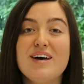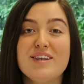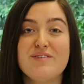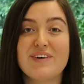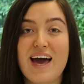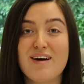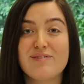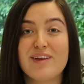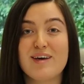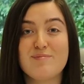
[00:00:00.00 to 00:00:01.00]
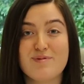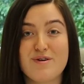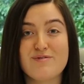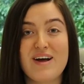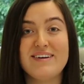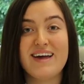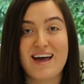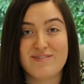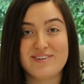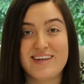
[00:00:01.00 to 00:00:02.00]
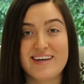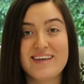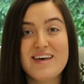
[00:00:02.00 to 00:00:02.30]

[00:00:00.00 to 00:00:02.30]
that you've carefully proofread everything.